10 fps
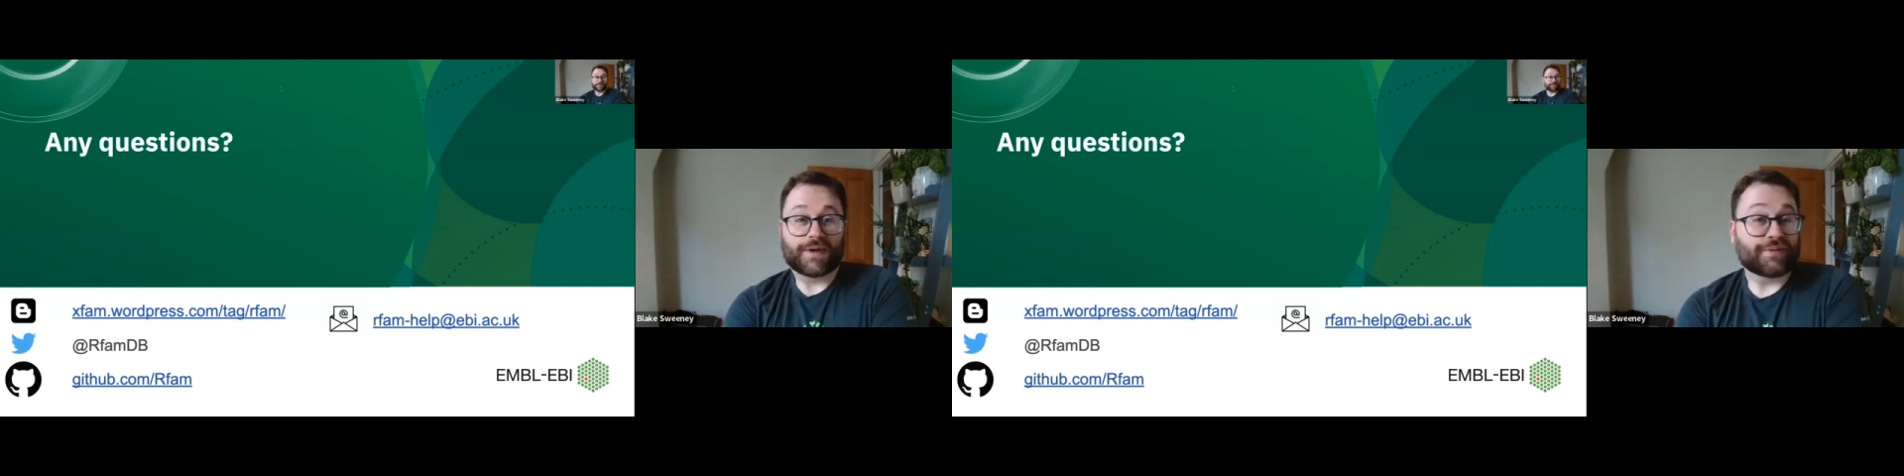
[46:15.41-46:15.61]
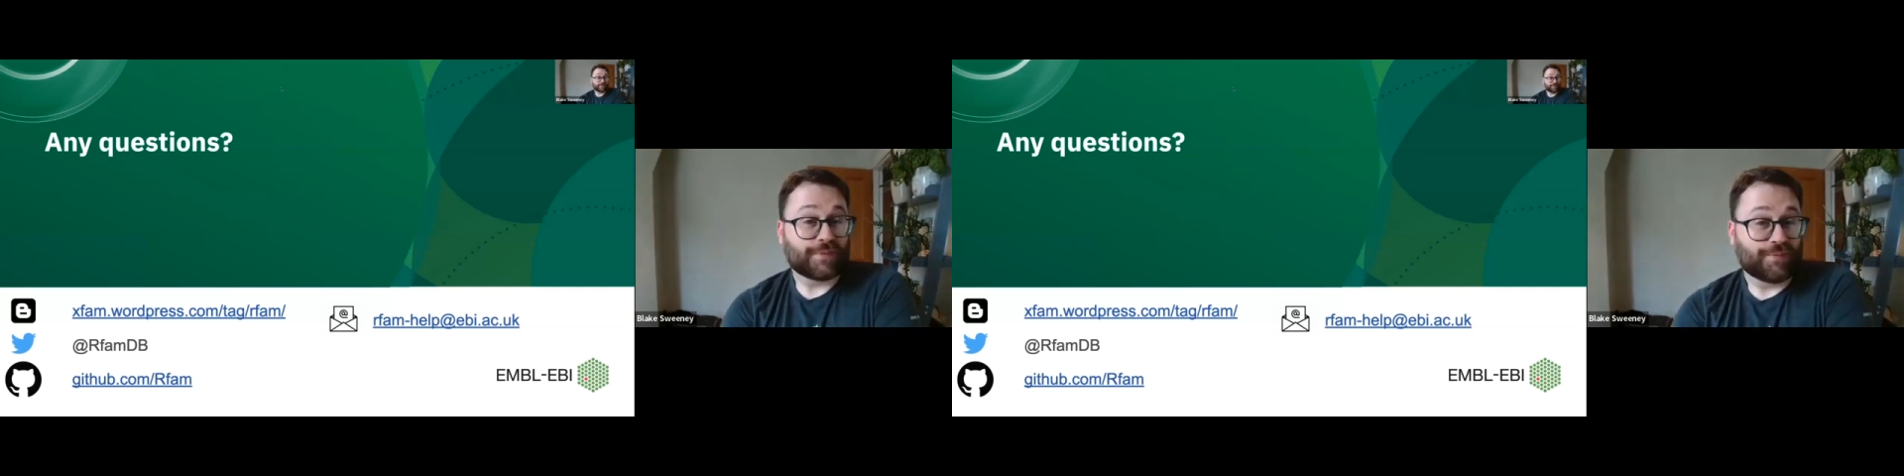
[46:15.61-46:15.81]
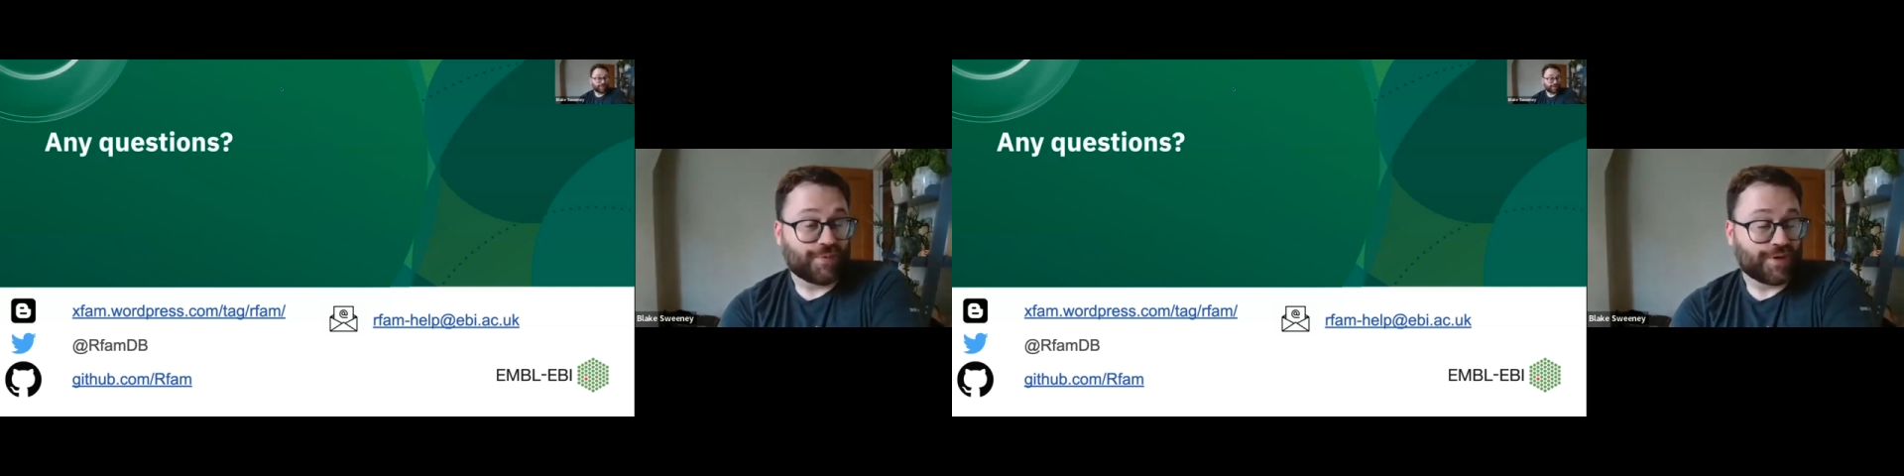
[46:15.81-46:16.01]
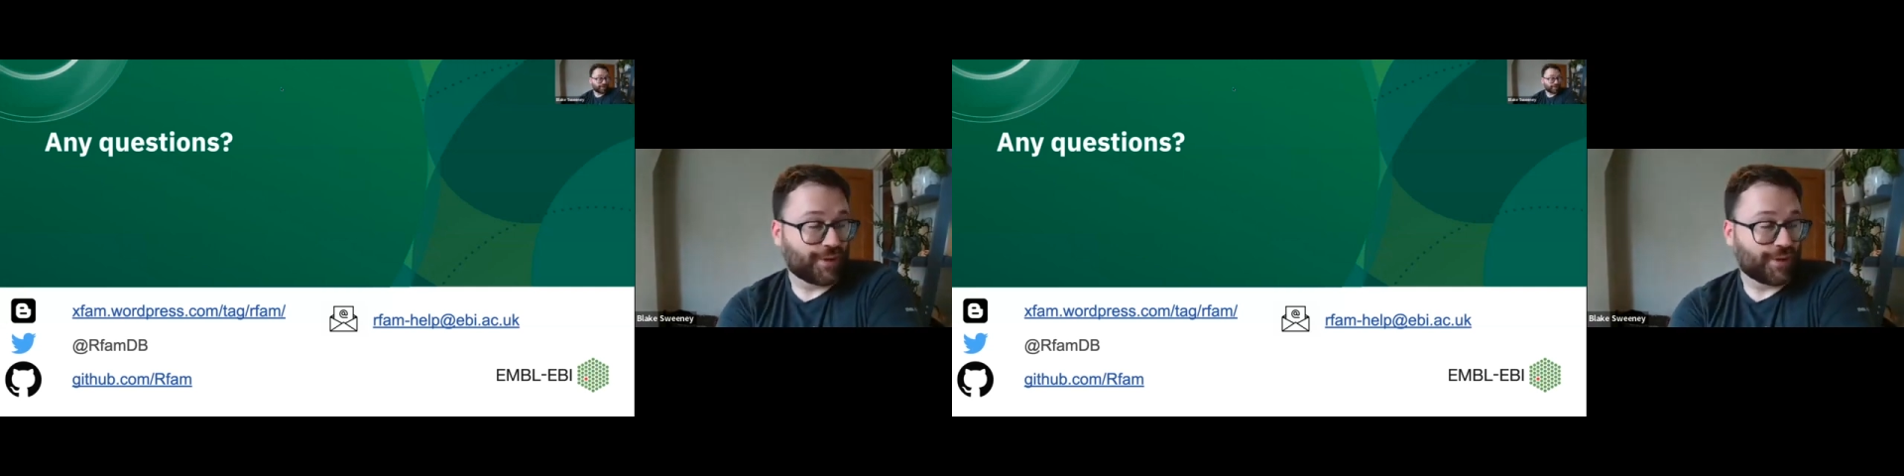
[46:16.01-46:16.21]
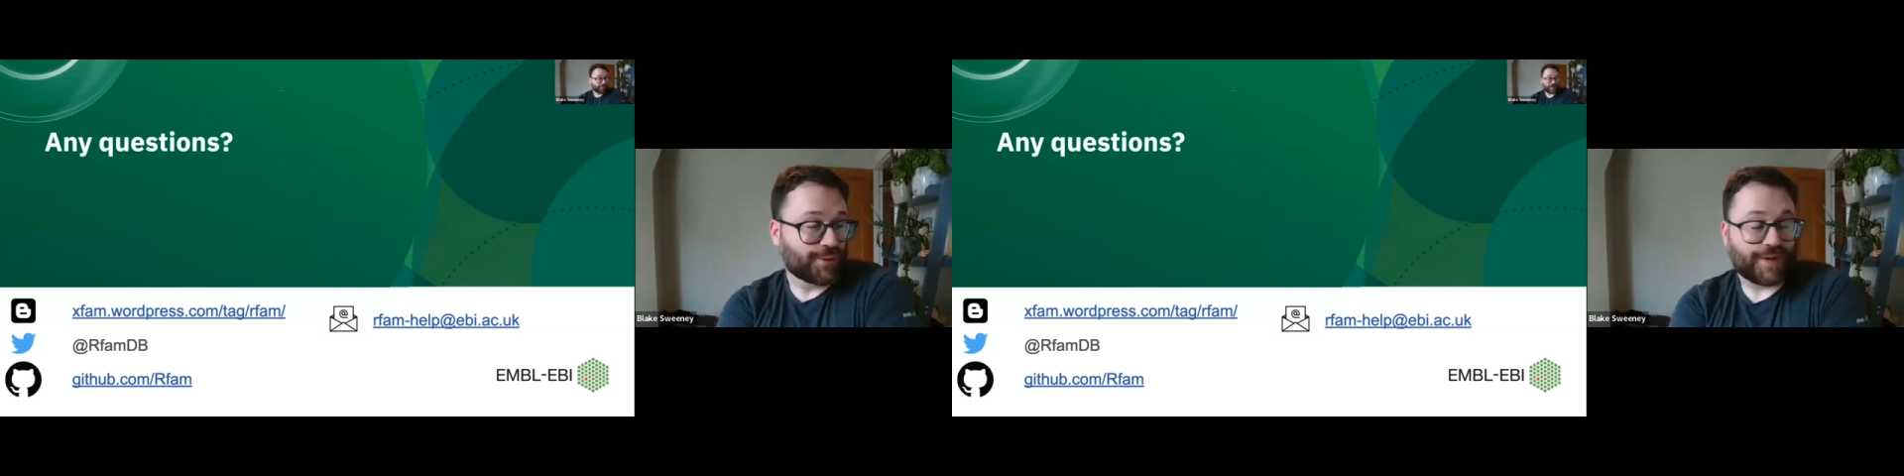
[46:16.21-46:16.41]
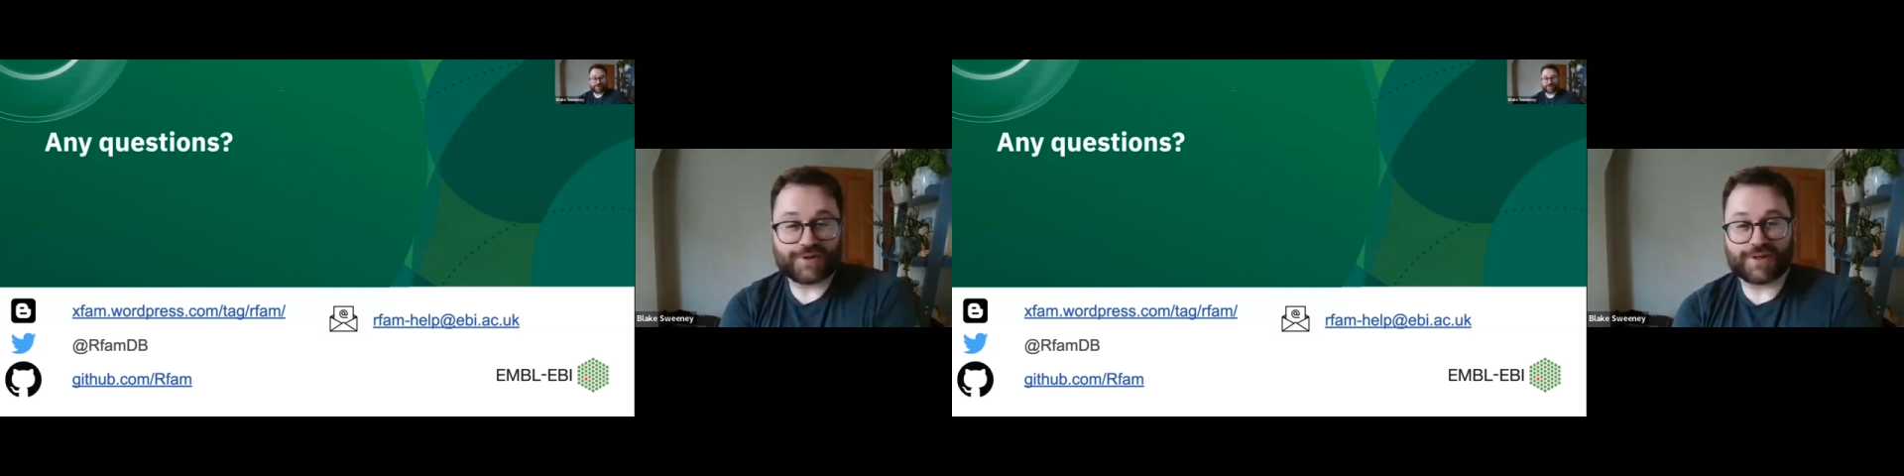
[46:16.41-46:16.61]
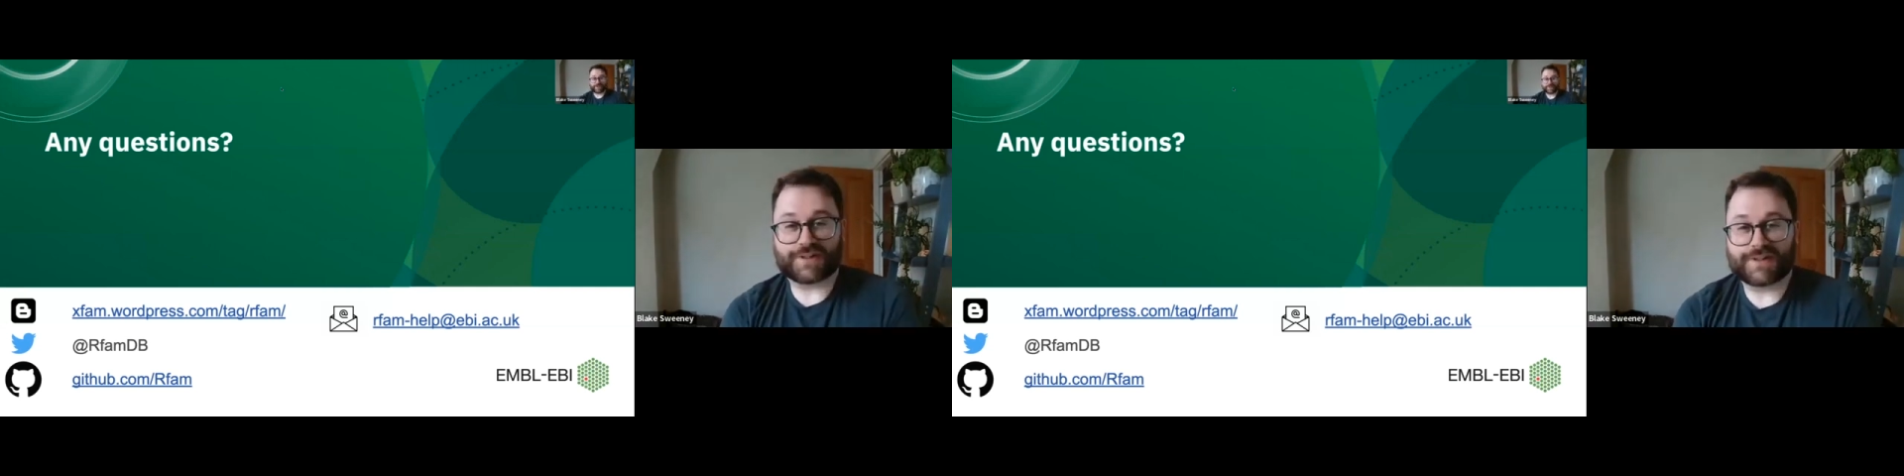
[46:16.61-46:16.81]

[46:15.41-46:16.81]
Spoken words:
It's a pretty large project,